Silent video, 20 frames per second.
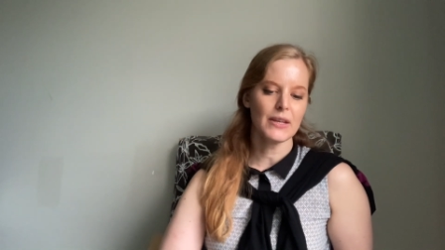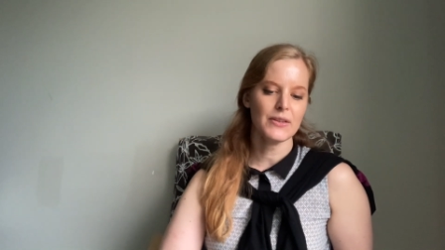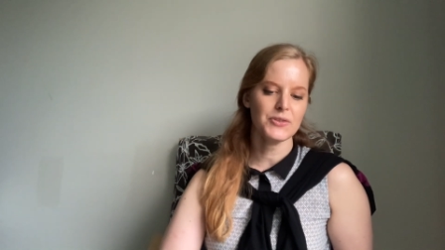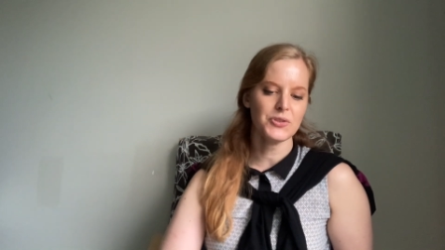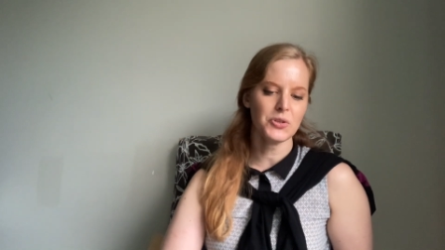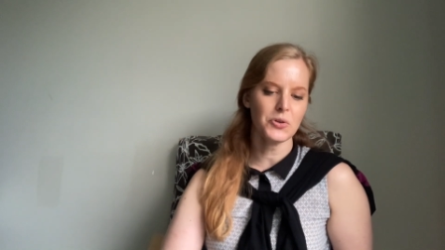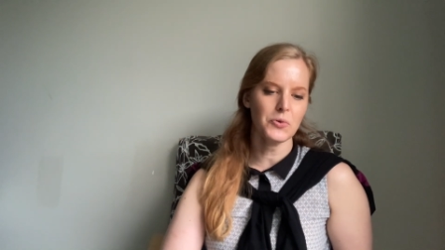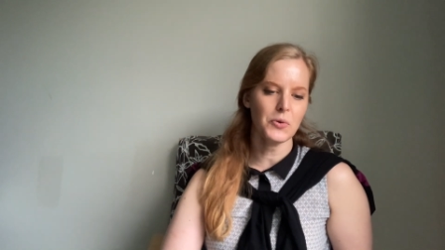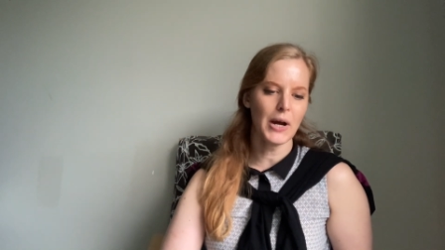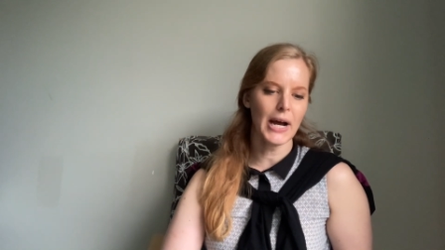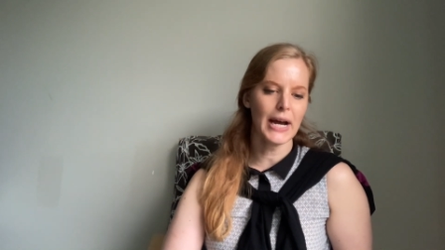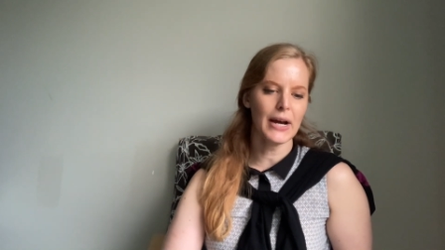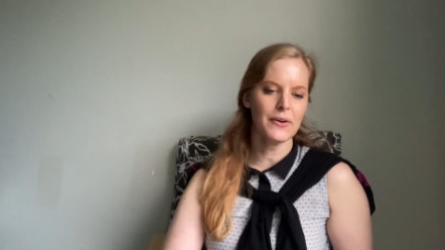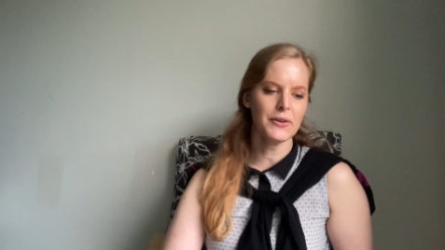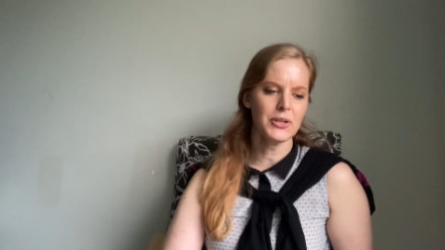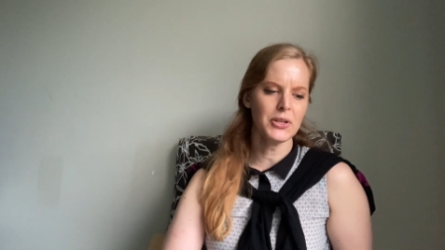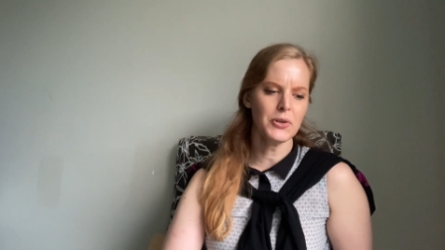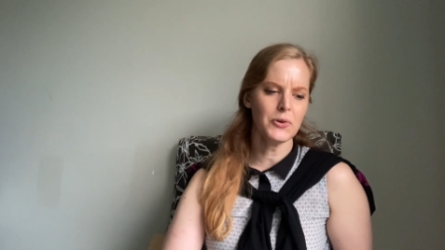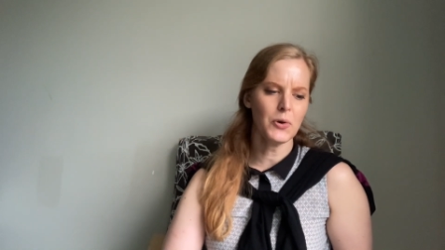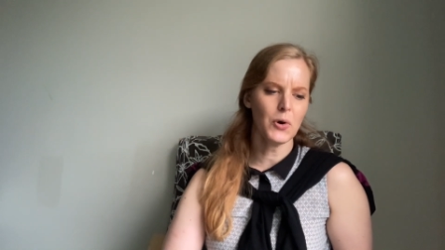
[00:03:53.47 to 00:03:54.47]
So how
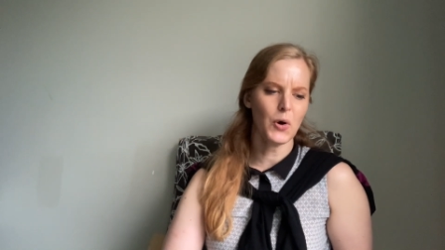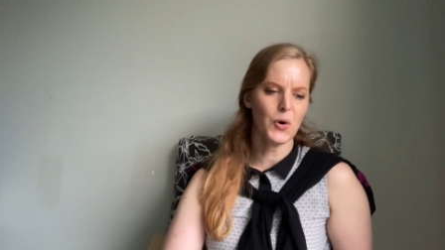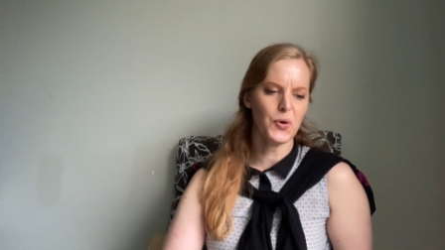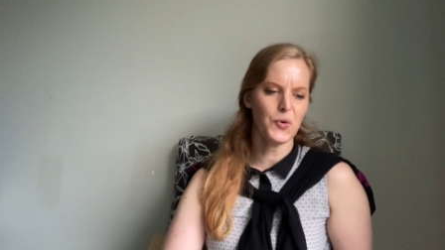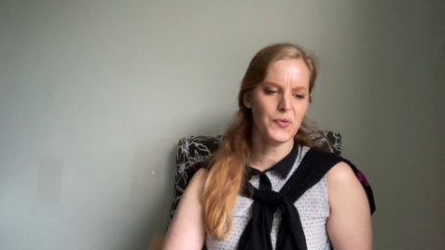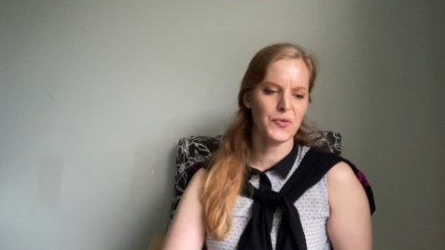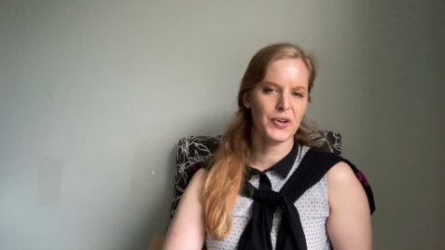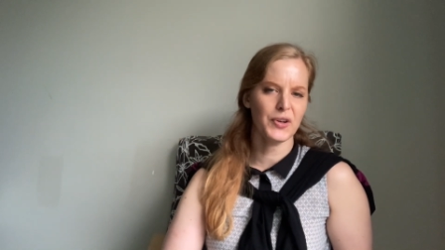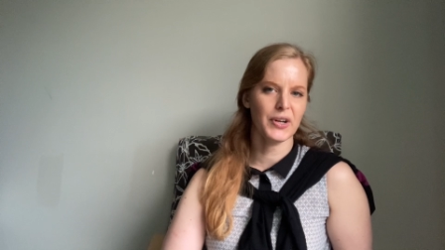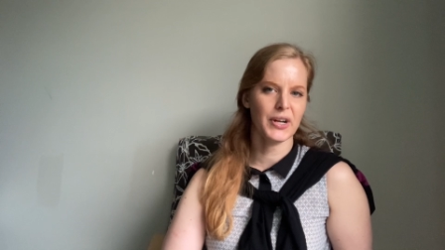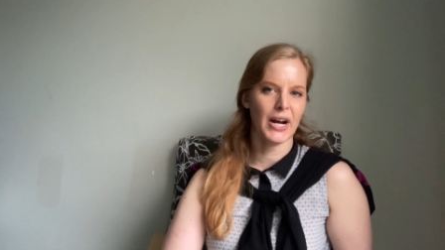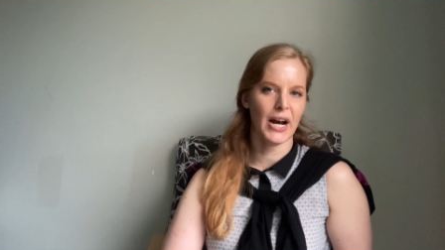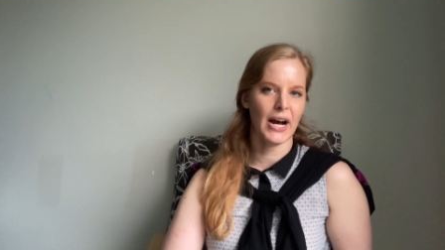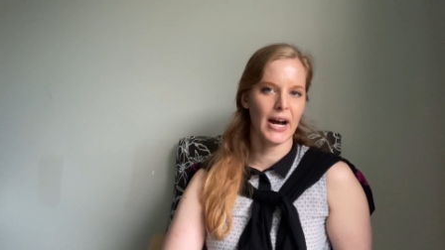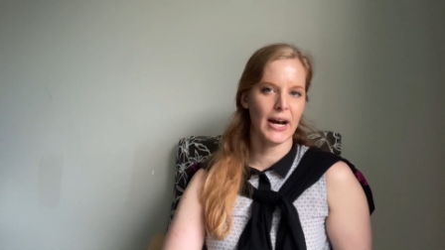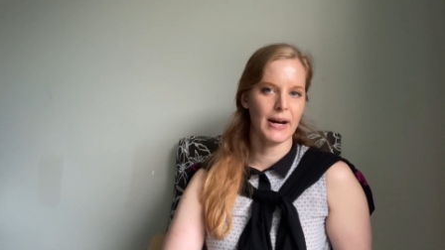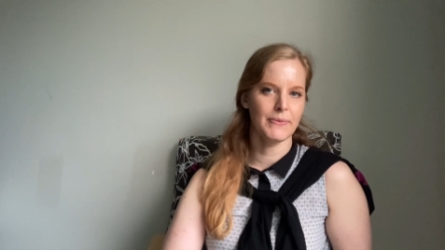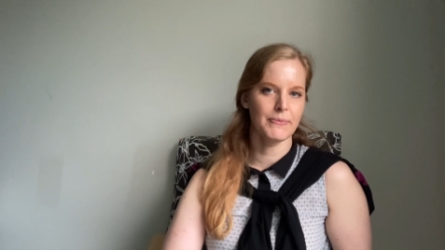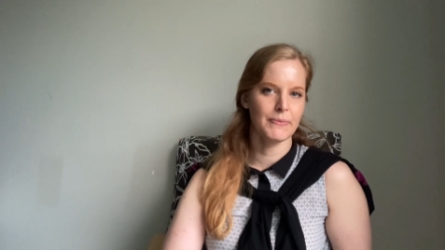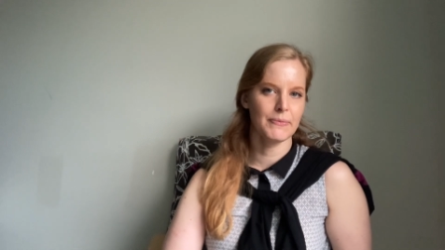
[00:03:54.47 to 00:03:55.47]
do you
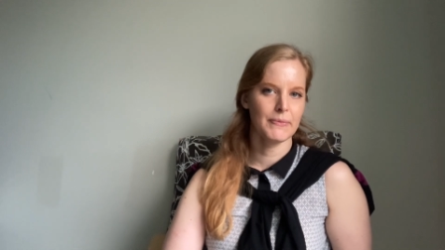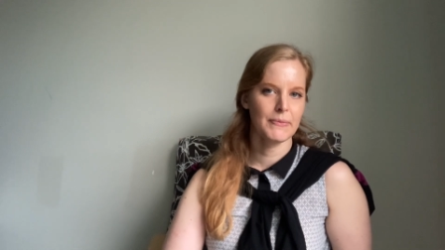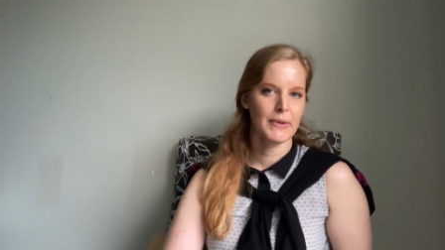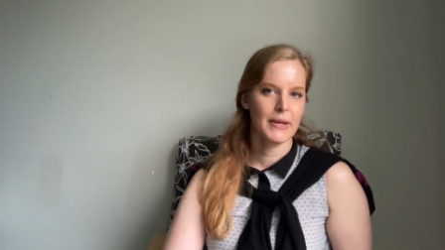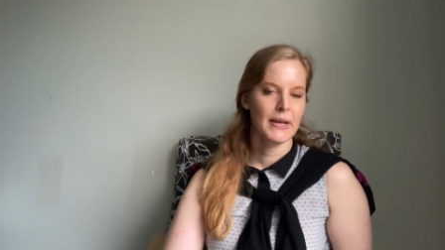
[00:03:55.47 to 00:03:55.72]
overcome